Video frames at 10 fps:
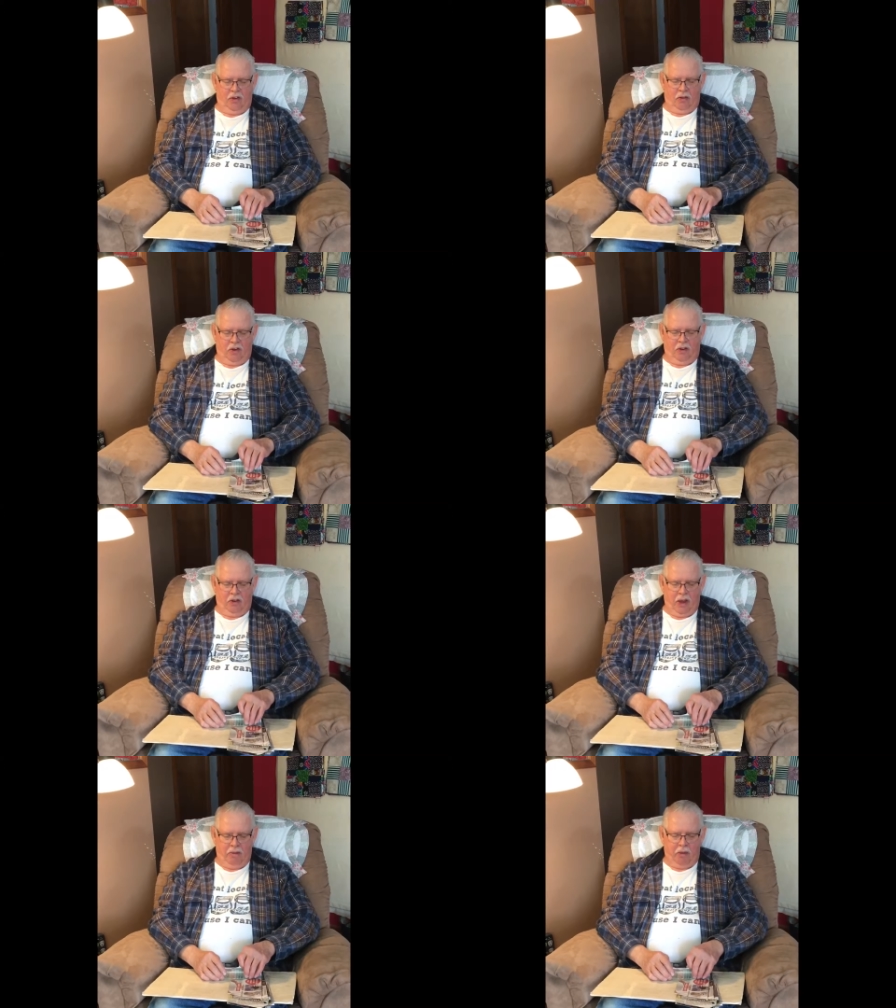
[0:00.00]
there's
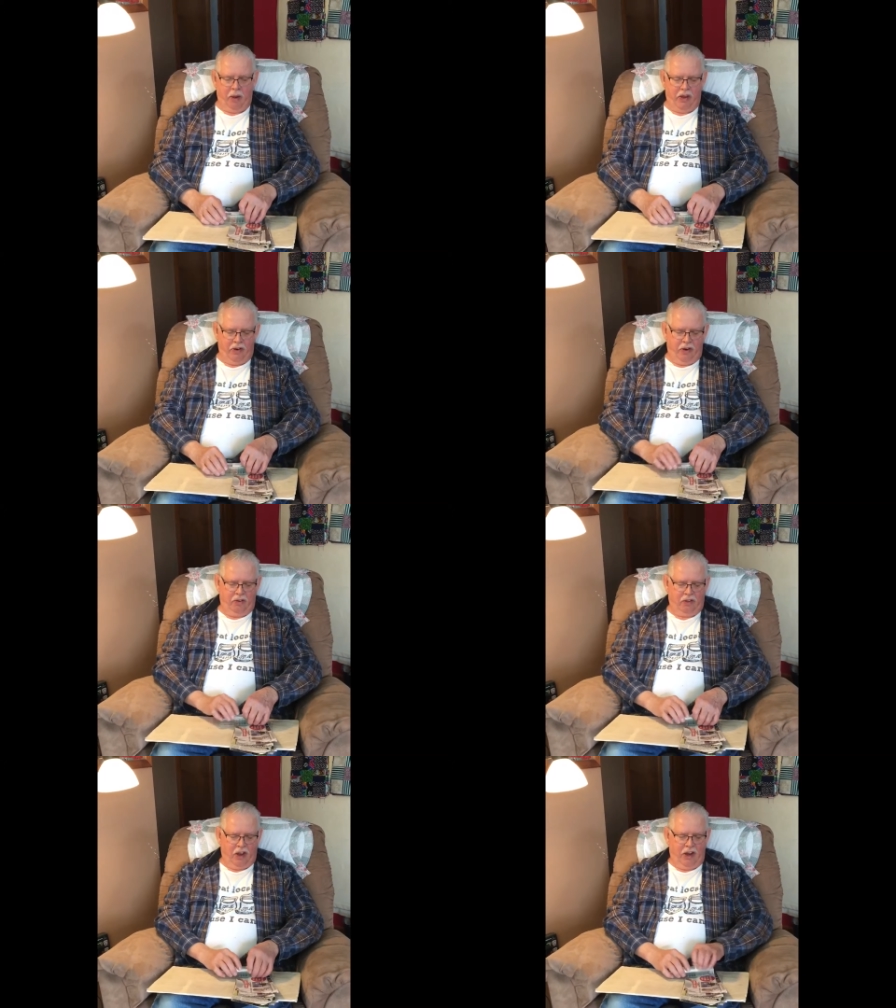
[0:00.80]
inclement weather
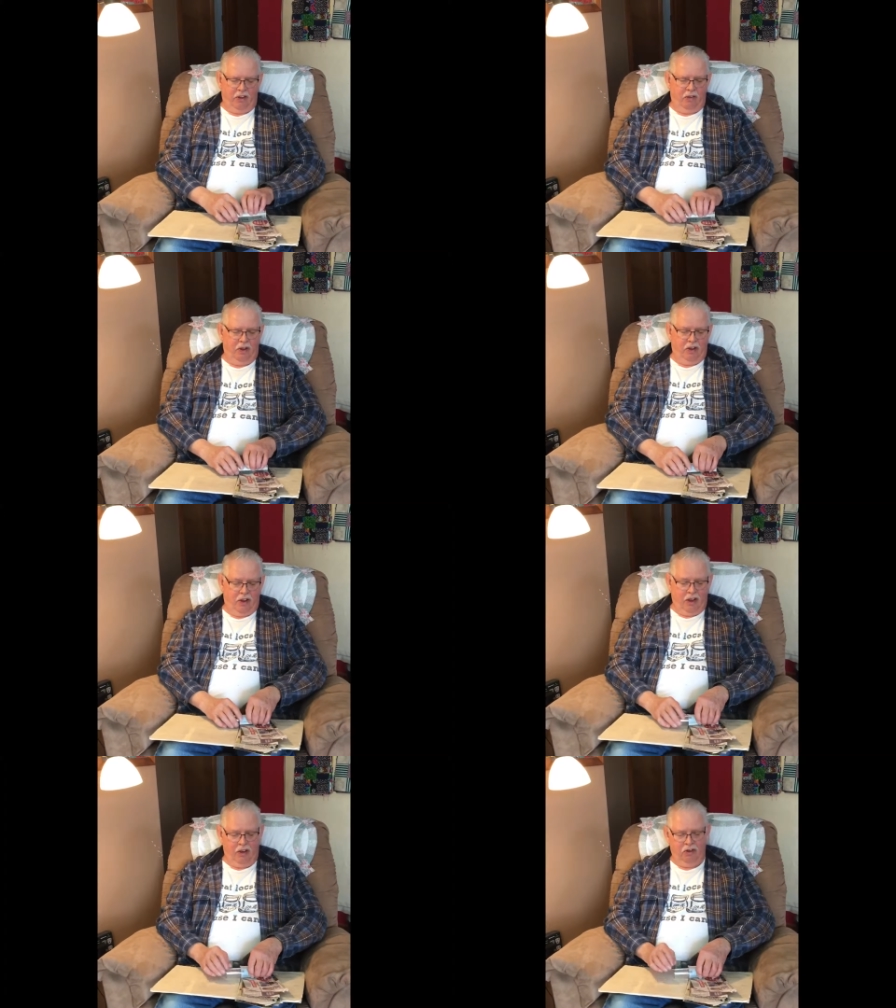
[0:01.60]
outside,
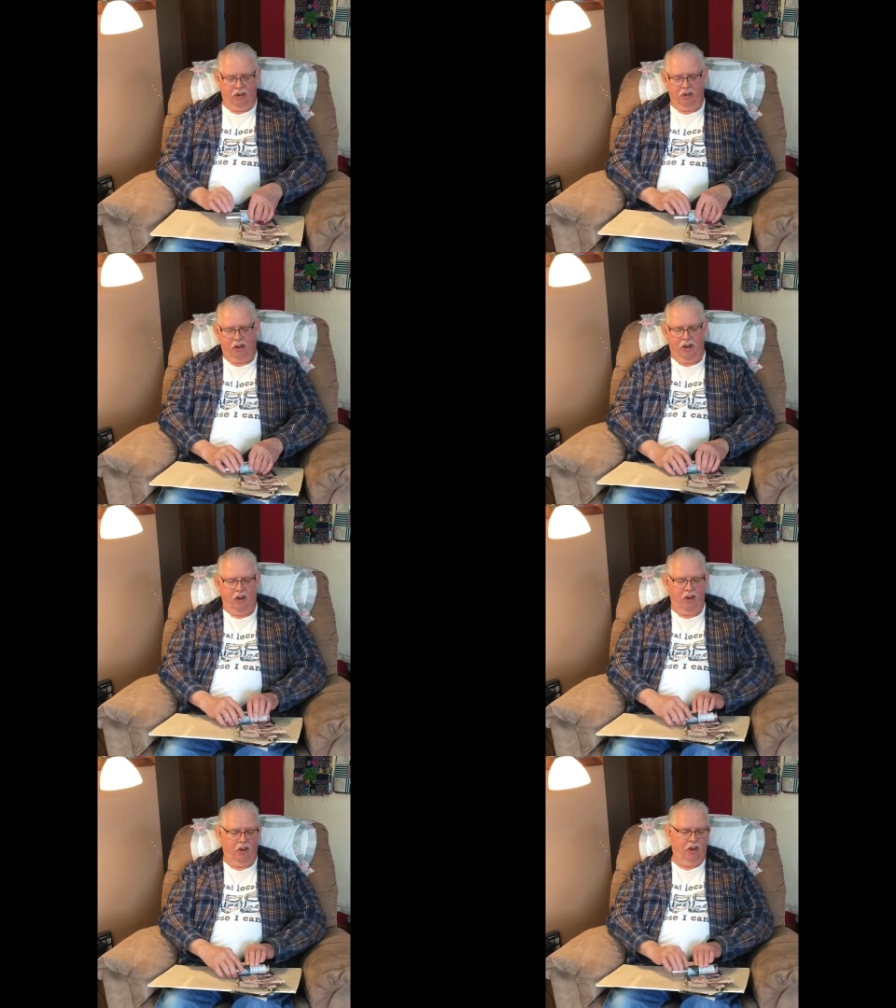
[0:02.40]
I usually sit
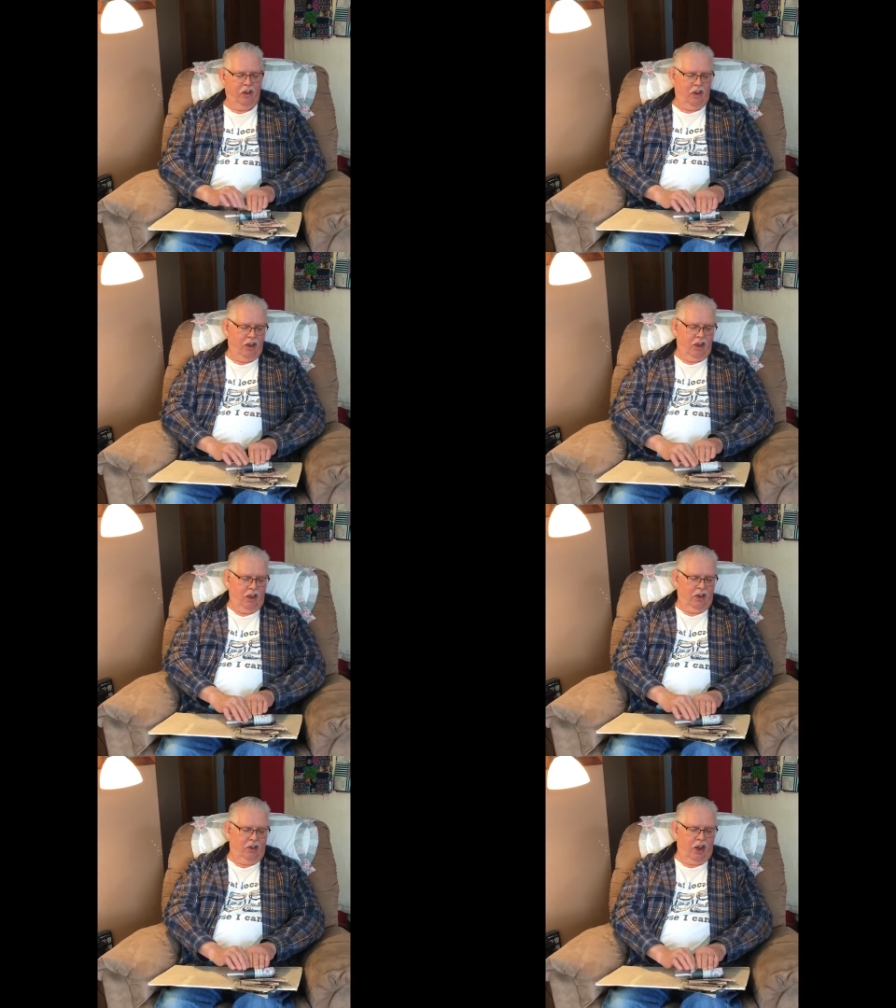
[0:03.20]
here
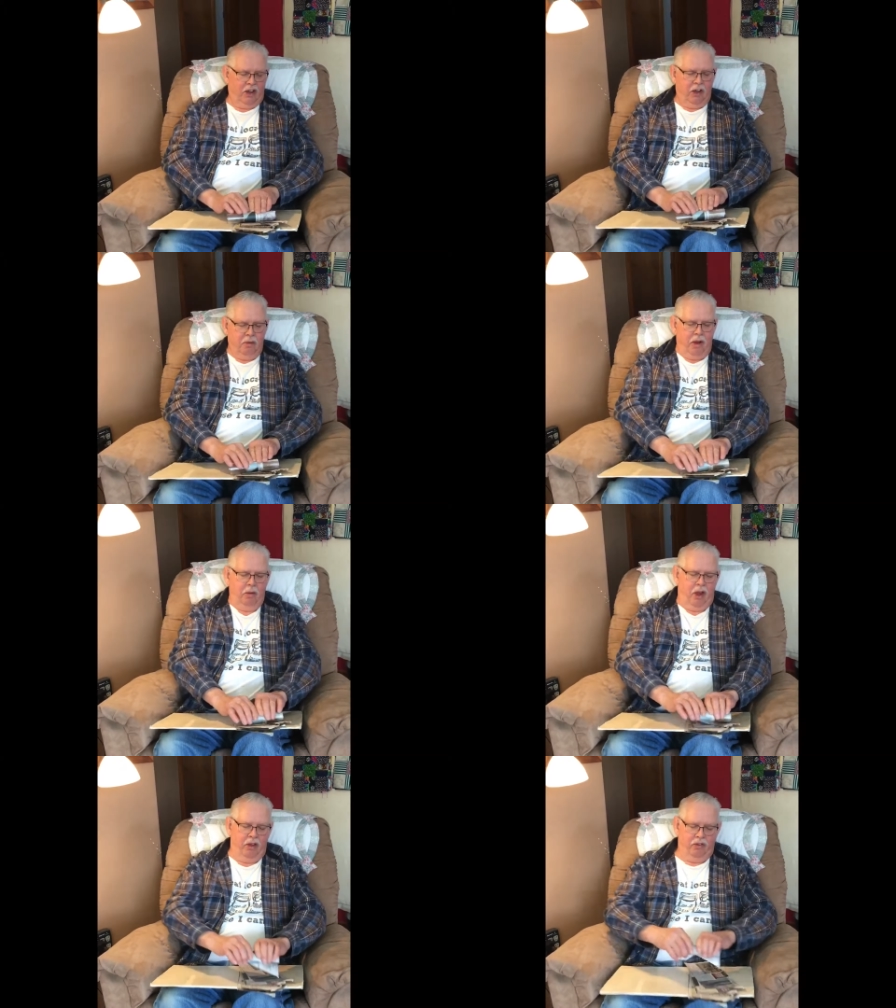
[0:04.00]
talking to my
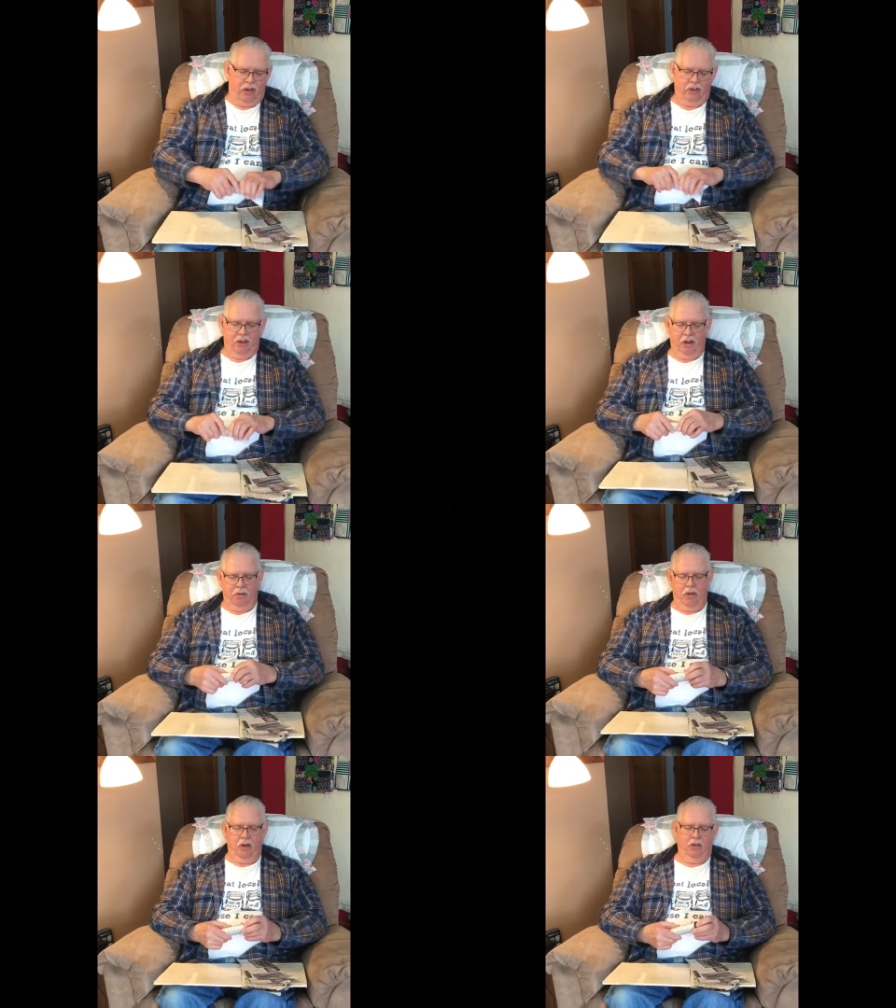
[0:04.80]
wife, listening
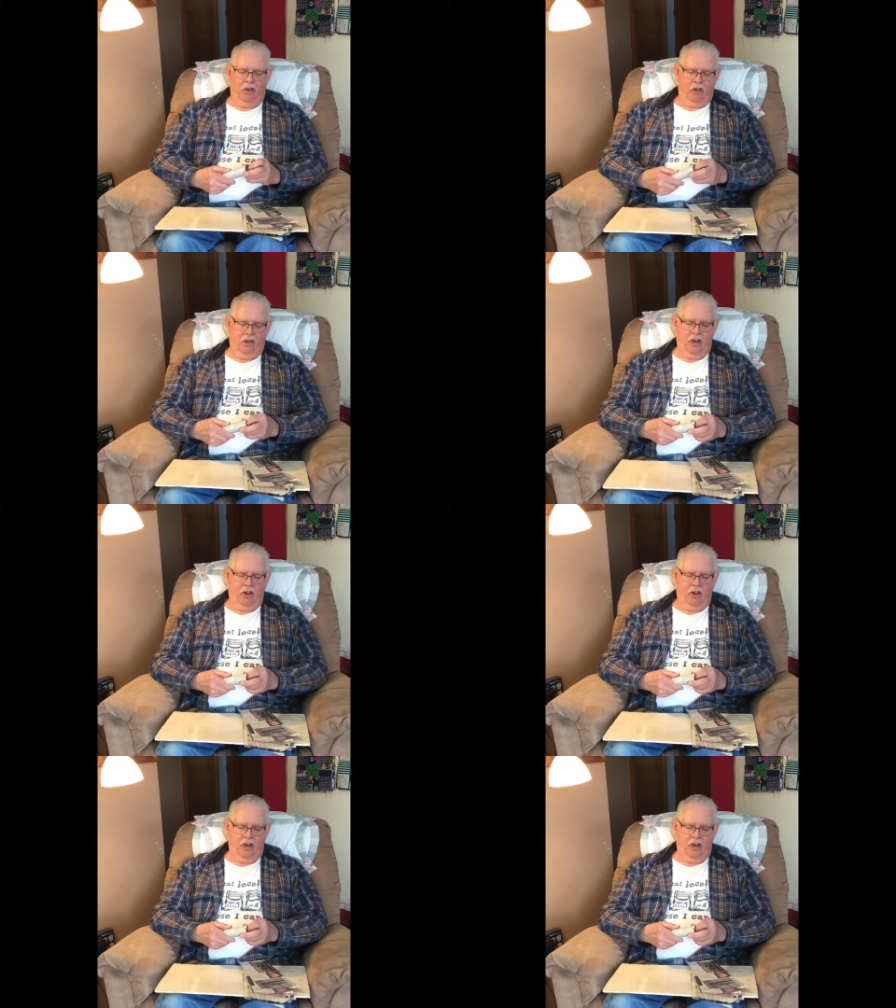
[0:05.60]
to music.